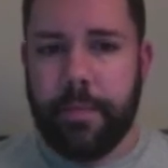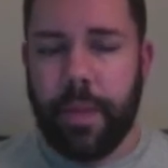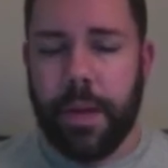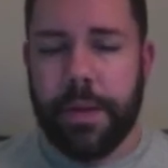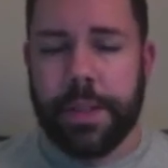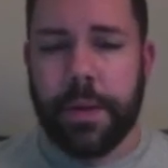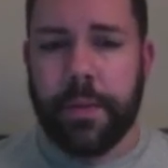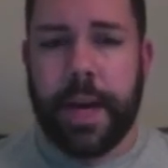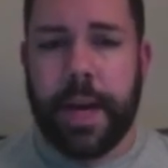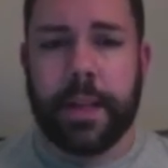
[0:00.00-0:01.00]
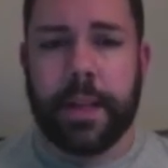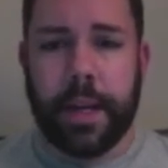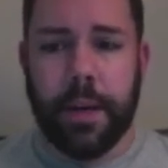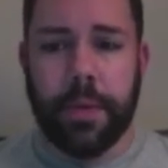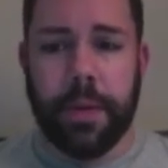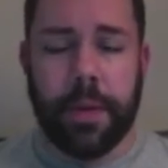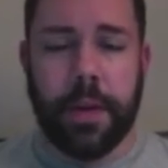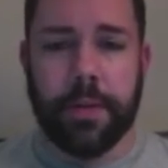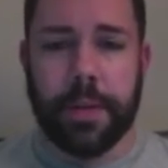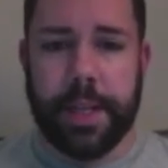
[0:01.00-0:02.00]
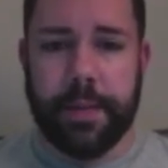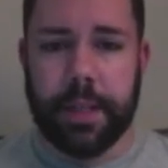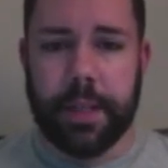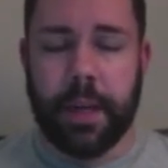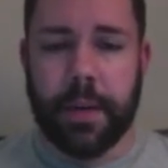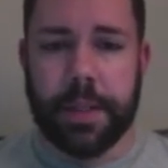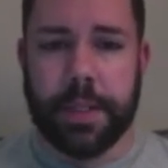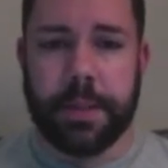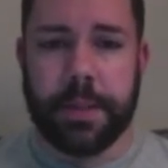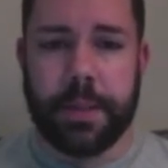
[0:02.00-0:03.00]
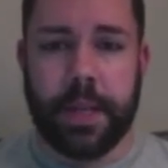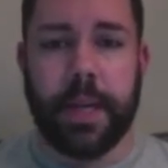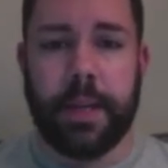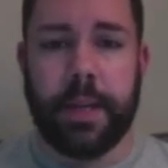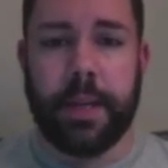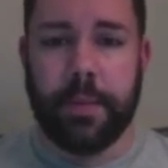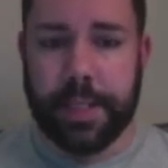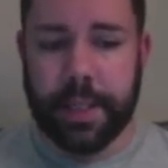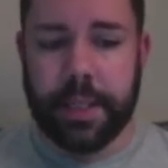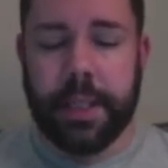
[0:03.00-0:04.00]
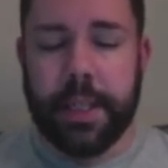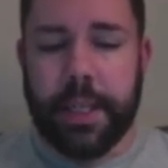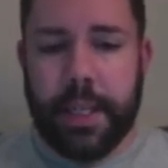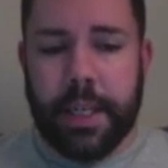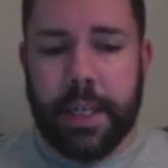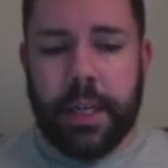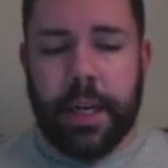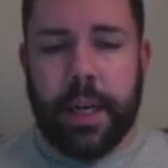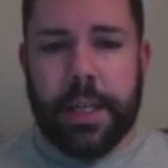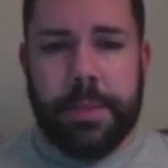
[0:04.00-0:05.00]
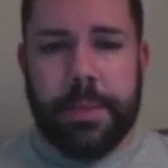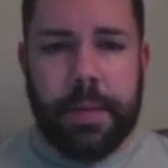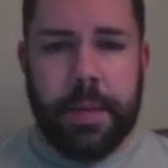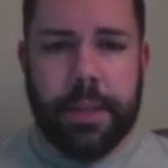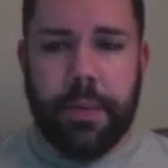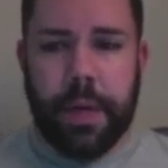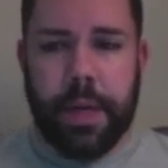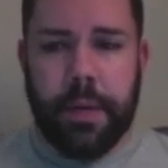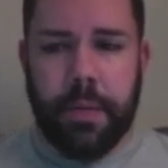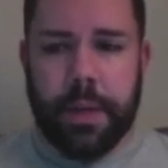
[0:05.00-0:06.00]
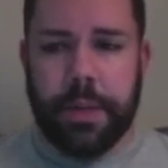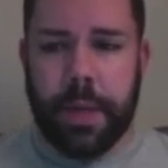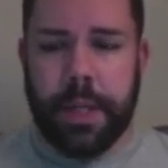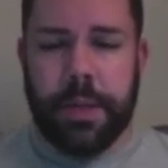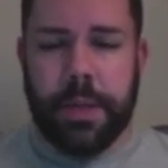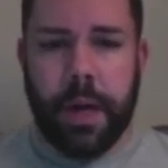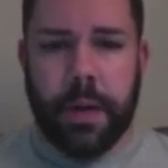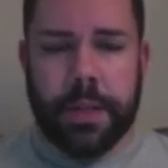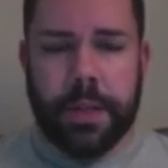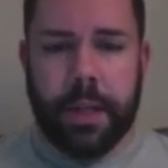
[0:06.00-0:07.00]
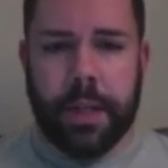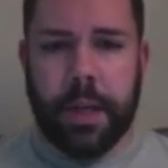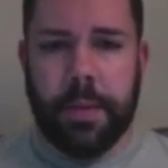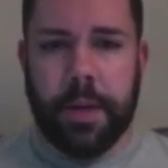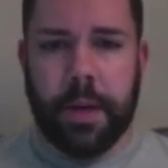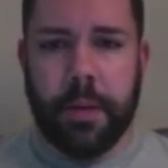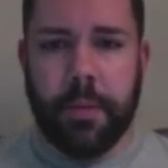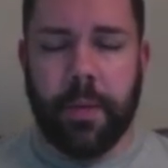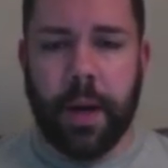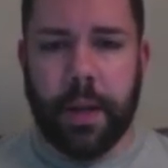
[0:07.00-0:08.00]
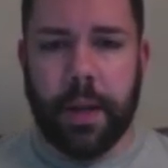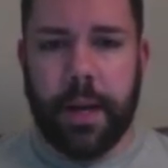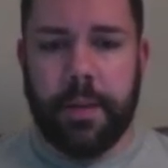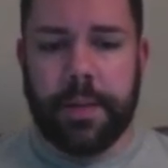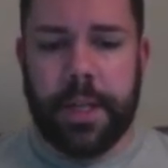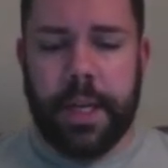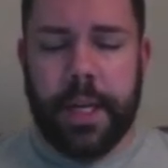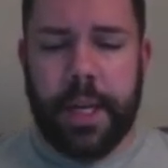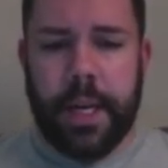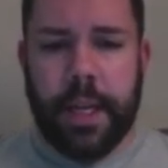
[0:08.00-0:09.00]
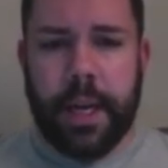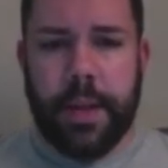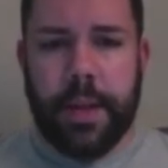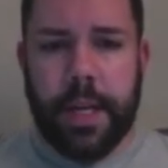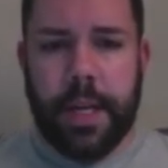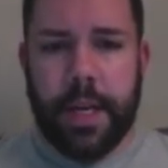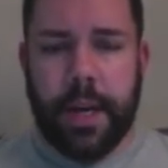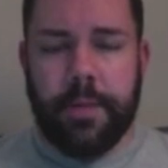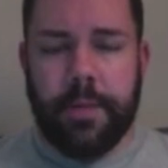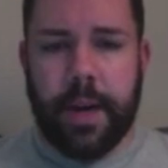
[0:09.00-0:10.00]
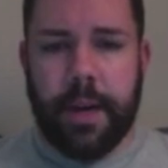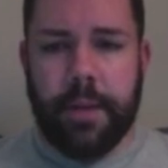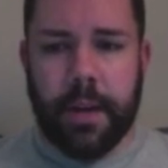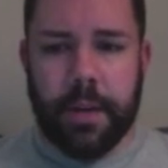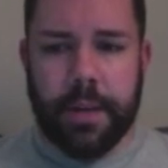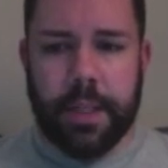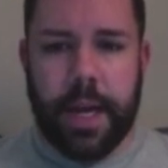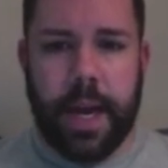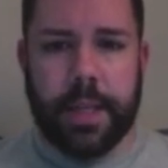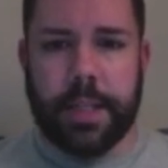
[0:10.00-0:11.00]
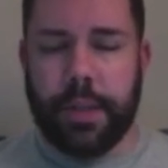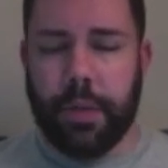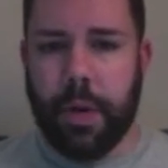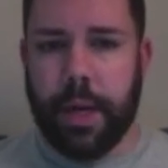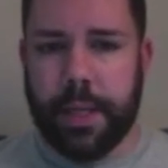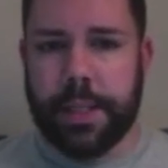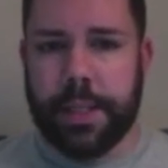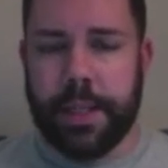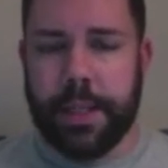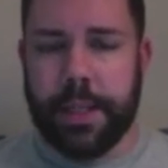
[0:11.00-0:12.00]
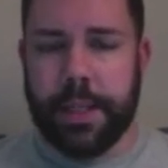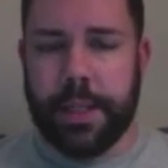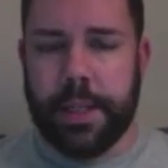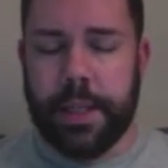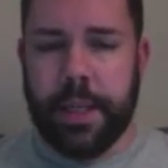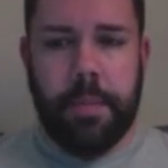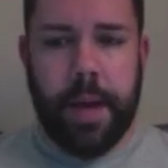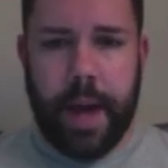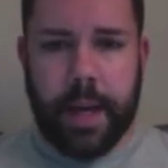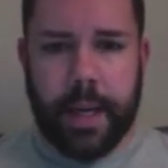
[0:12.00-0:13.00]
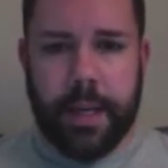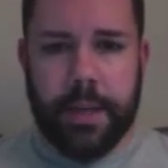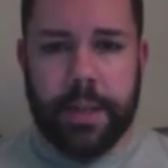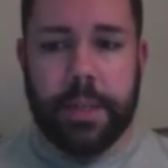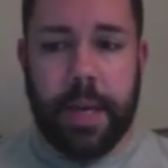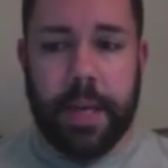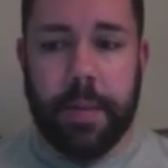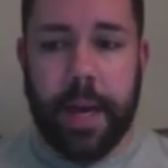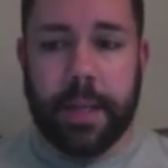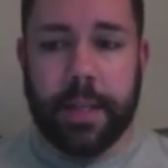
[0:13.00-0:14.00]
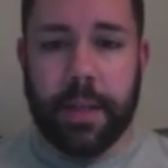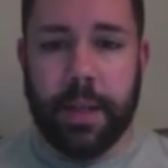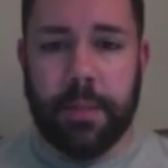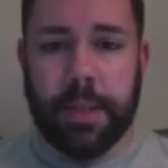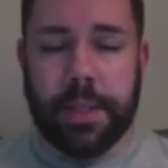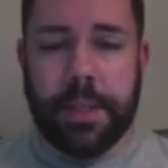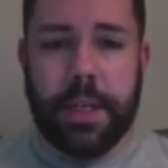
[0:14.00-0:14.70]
So the fact that I only went over $7 is kind of amazing. I spent about $21, $22 filling up the car before I left. And then I think I got $5 in gas twice on the way back just to make it back to Columbus.